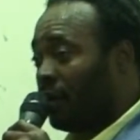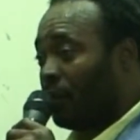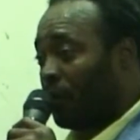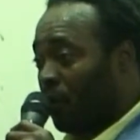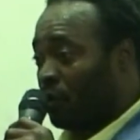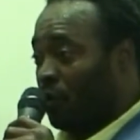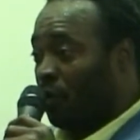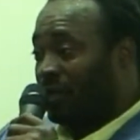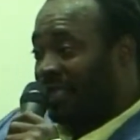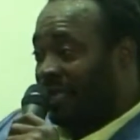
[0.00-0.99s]
Because you
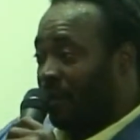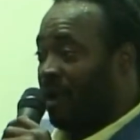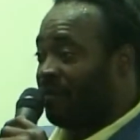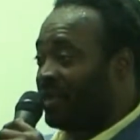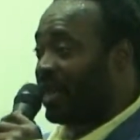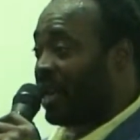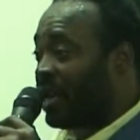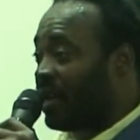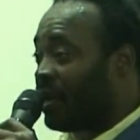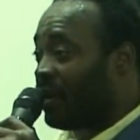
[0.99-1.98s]
will see them every
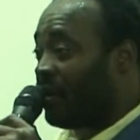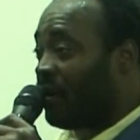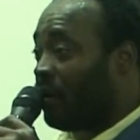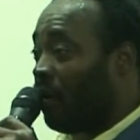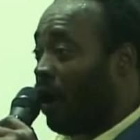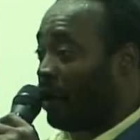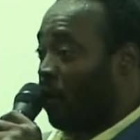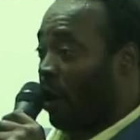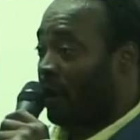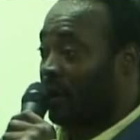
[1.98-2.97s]
day, or at
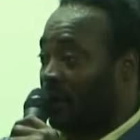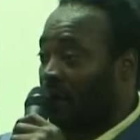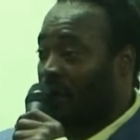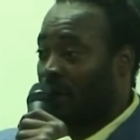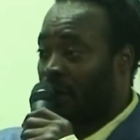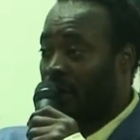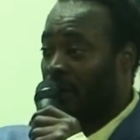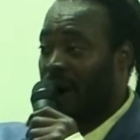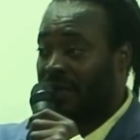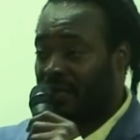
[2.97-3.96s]
work,
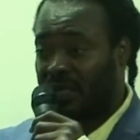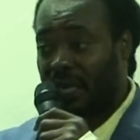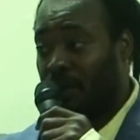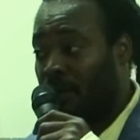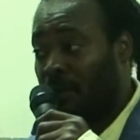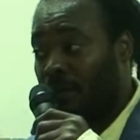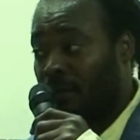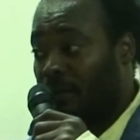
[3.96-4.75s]
or at the gym.